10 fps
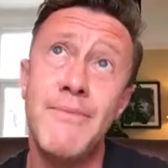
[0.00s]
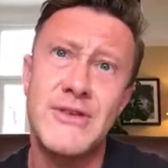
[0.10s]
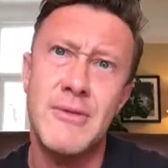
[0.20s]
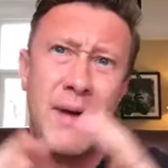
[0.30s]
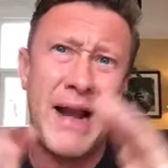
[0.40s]

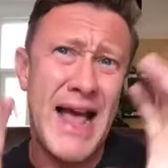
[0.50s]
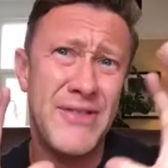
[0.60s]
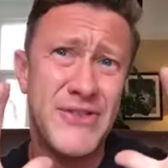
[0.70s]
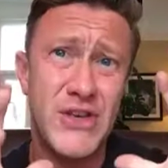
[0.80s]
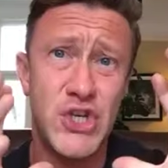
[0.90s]
There's
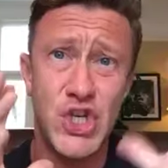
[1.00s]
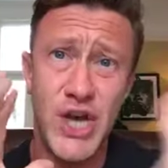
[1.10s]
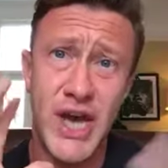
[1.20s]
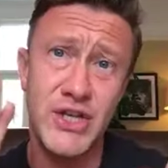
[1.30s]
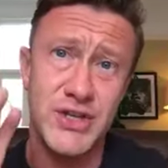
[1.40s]
plans to
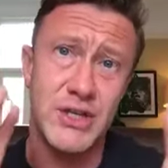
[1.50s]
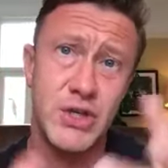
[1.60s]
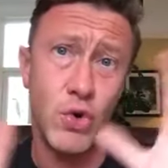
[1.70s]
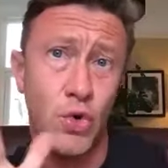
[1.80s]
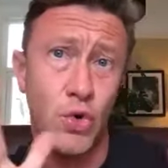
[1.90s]
change the
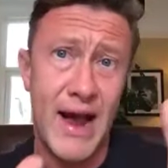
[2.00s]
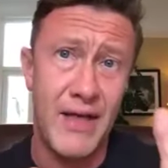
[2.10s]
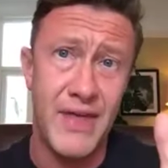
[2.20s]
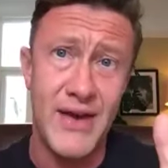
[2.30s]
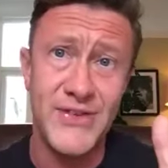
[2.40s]
tour
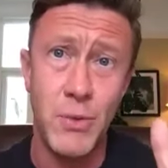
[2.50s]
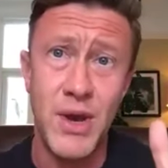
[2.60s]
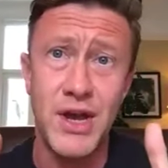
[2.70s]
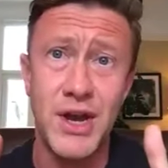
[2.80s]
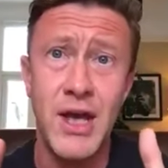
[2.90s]
around there. So
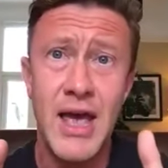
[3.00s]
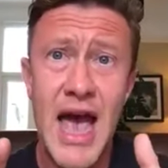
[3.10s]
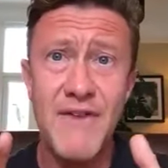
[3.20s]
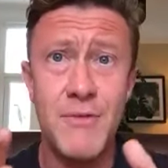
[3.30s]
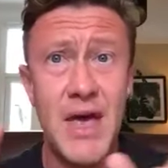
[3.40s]
we're going to
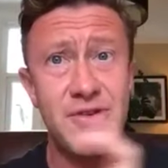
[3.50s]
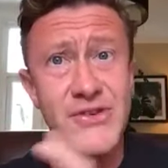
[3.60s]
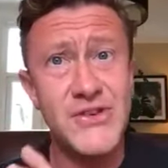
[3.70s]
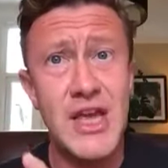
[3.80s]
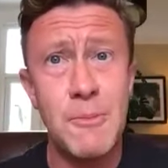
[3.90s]
have a bit of a
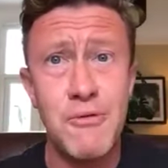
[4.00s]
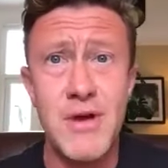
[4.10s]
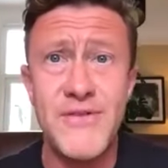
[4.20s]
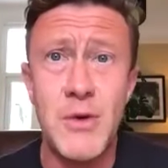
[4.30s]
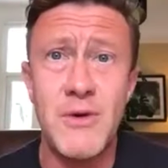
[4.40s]
sneak
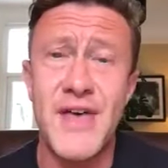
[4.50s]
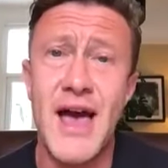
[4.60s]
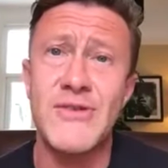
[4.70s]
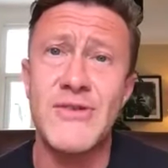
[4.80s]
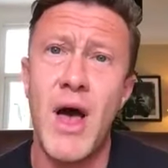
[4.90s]
preview of
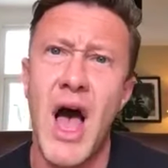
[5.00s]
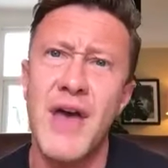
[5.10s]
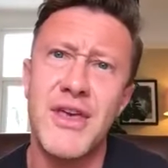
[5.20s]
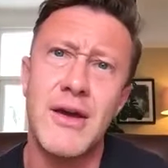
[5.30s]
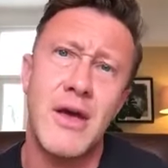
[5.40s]
that as well. I
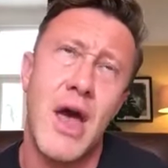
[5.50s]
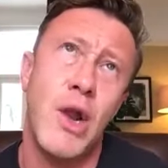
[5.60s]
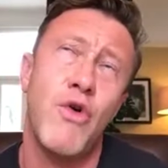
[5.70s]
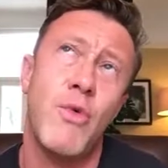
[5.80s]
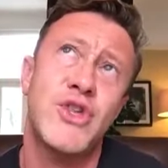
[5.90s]
think,
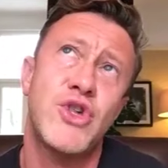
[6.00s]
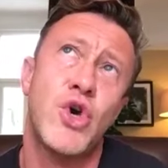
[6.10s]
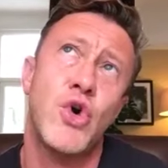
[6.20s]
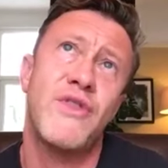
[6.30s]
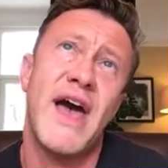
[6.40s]
Laura, we should
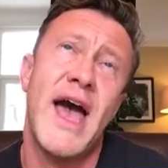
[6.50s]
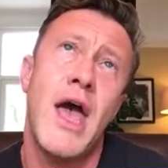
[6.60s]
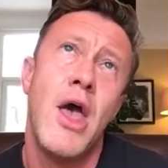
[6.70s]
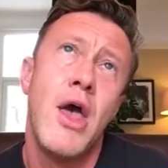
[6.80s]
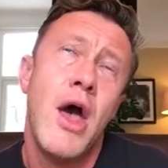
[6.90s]
call that
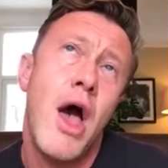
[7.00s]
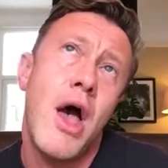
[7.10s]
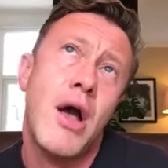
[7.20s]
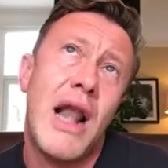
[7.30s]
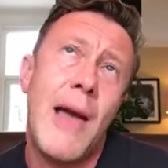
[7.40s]

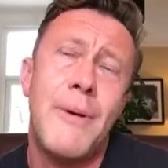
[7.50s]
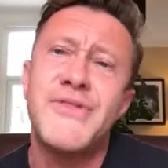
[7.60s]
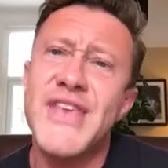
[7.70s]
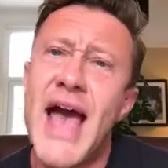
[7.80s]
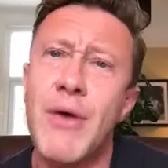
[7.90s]
Clapham
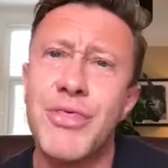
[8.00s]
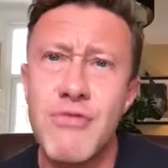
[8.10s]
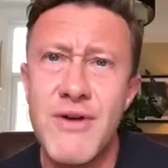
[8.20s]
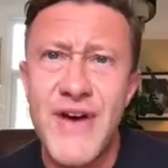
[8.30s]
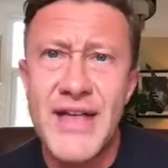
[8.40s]
South The
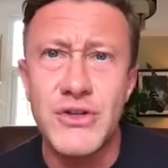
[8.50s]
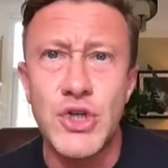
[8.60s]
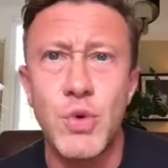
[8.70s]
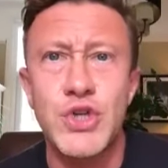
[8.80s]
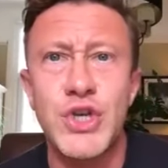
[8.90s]

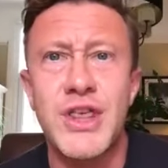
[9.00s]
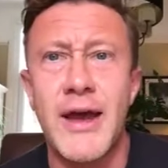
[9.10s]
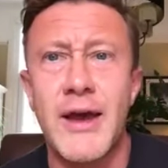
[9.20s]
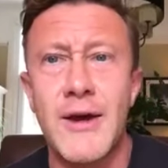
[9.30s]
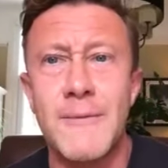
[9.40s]
Revenge. What do you
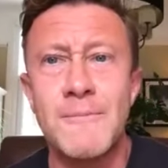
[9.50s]
think?